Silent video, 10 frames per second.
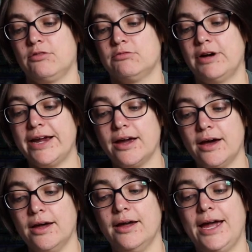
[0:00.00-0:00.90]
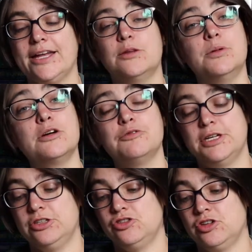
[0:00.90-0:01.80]
Rhea at the
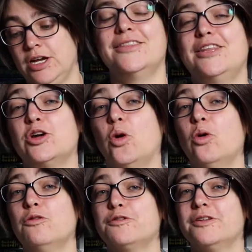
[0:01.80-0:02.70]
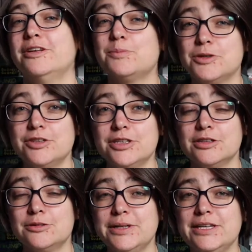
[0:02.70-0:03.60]
Bookfinch. The goal for this
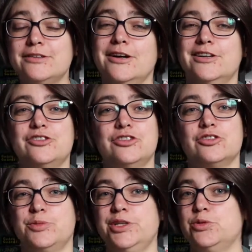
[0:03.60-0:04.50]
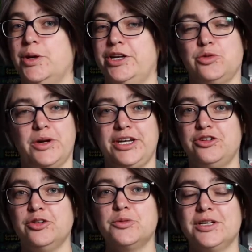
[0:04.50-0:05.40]
particular readathon is just to read
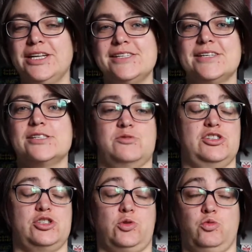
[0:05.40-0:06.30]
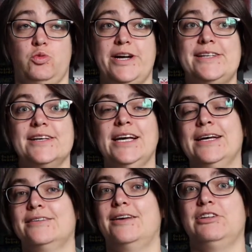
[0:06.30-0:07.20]
2022 releases, which is great,
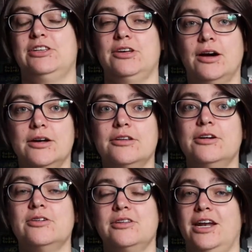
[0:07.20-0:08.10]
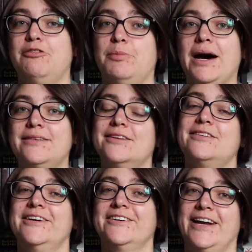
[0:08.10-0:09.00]
because I have a ton of those that I've bought this
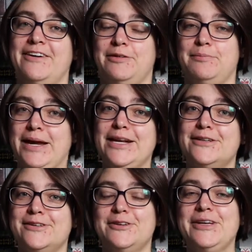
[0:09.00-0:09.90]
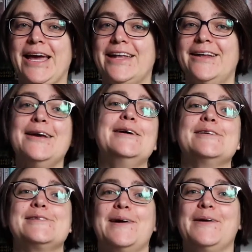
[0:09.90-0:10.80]
year and haven't made it to yet.
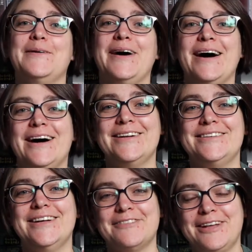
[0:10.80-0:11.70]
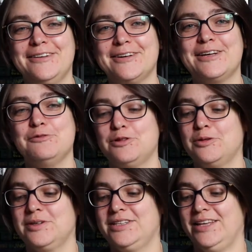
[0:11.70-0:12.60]
So definitely looking
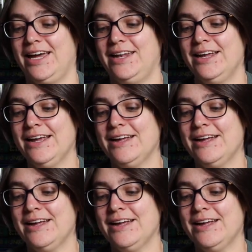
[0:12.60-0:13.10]
forward to that.